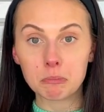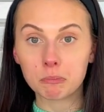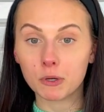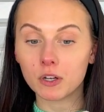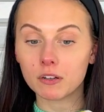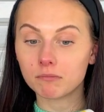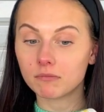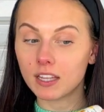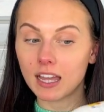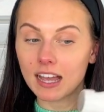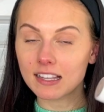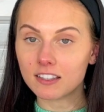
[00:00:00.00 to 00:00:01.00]
but it
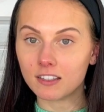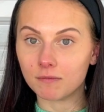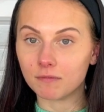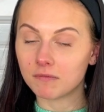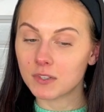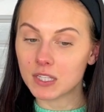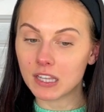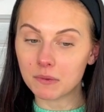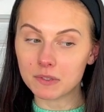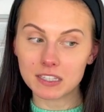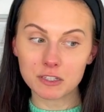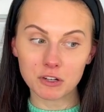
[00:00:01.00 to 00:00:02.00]
hasn't. So that
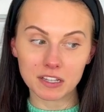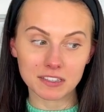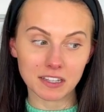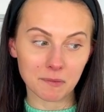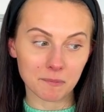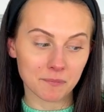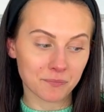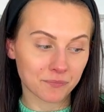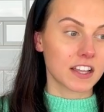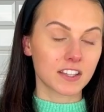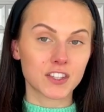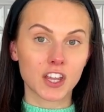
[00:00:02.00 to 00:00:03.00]
was interesting.
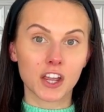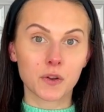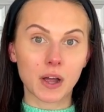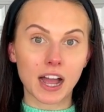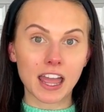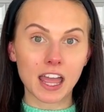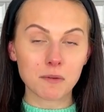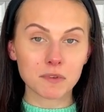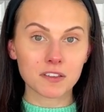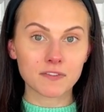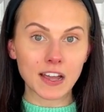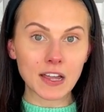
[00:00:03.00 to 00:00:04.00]
So I hope
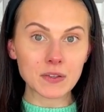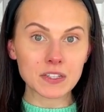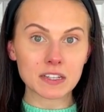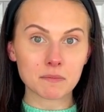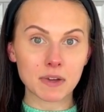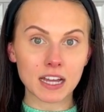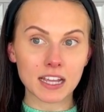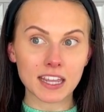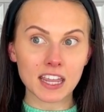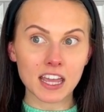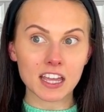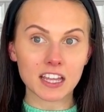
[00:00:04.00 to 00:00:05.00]
you found my
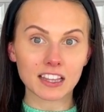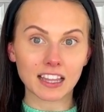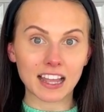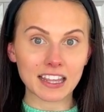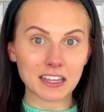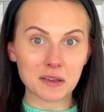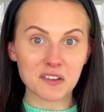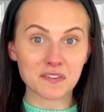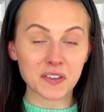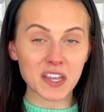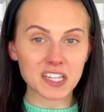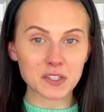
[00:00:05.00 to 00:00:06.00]

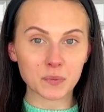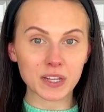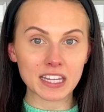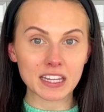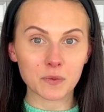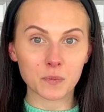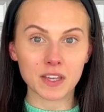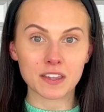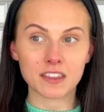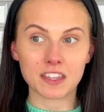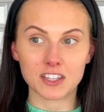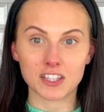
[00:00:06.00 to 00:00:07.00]
first week with
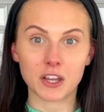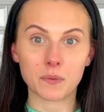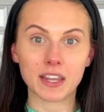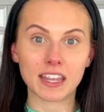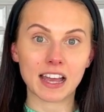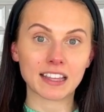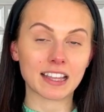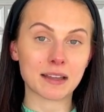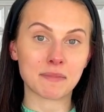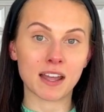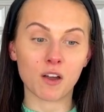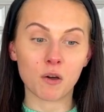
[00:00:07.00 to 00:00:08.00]
ZOE and
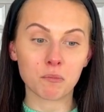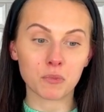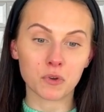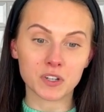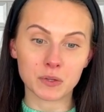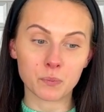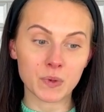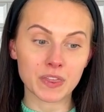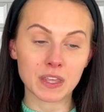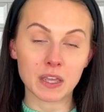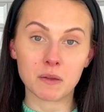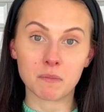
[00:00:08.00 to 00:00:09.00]
my onboarding with
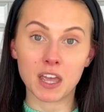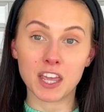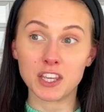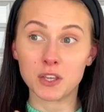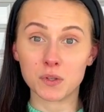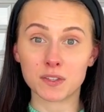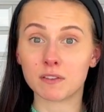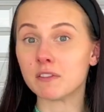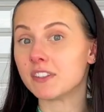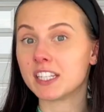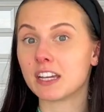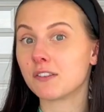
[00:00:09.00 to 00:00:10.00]
them a useful
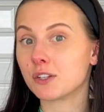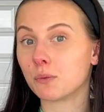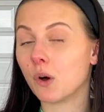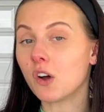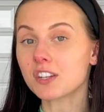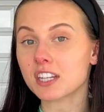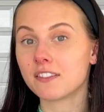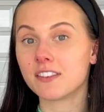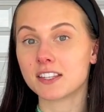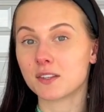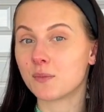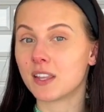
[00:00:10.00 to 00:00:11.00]
video to watch if
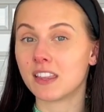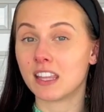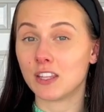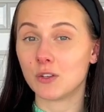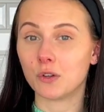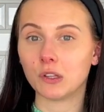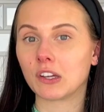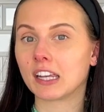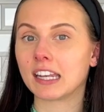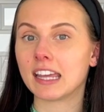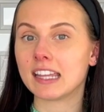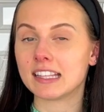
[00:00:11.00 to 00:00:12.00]
it's something that you're looking
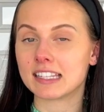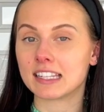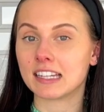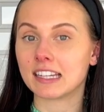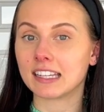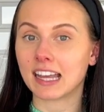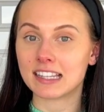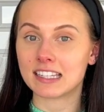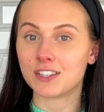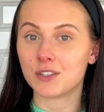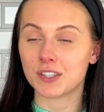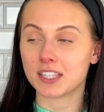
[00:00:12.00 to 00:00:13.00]
at into getting
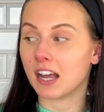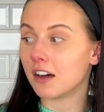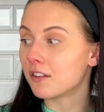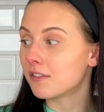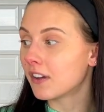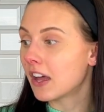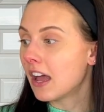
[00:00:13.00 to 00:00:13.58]
yourself.